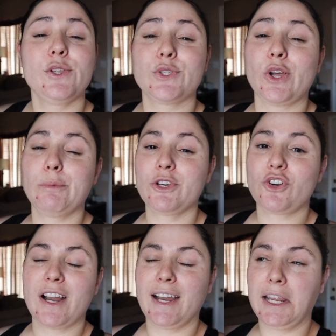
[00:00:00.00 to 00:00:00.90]
So I'll be
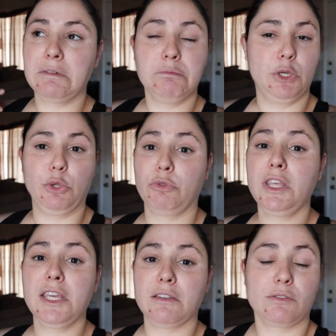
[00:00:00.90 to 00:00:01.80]
trying new
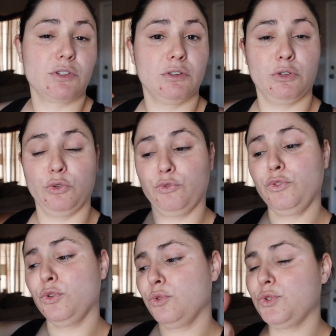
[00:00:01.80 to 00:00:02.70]
things, new
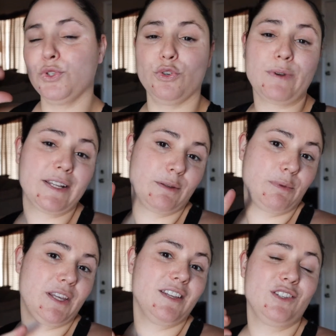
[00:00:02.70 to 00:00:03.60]
foods, new
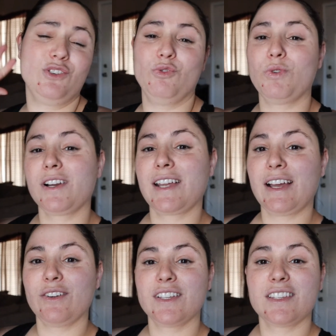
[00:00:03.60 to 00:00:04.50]
recipes, new
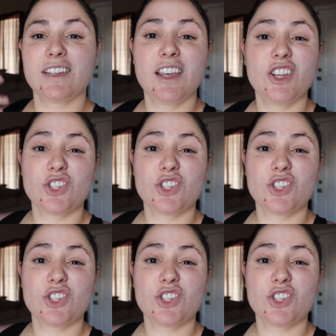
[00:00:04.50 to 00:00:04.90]
workouts,